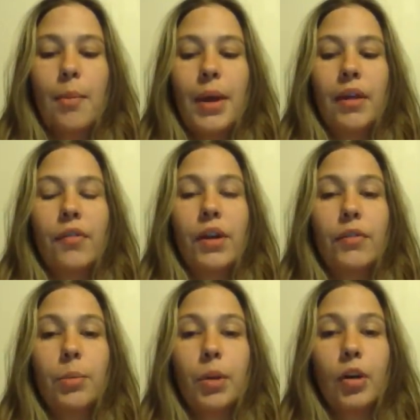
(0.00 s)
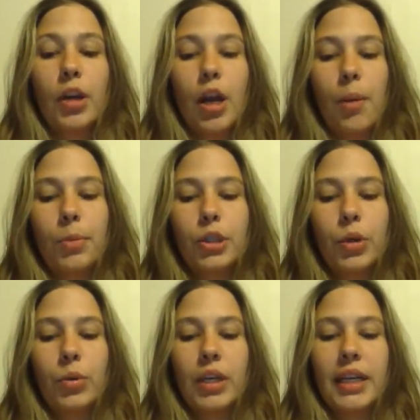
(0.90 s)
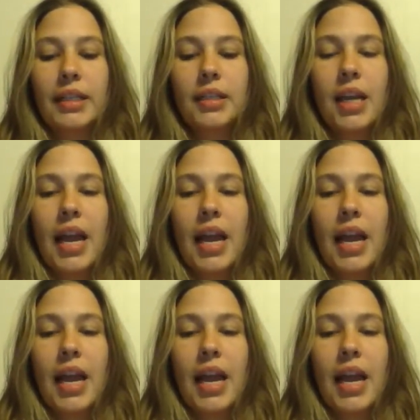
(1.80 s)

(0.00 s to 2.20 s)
benefit from learning opportunities,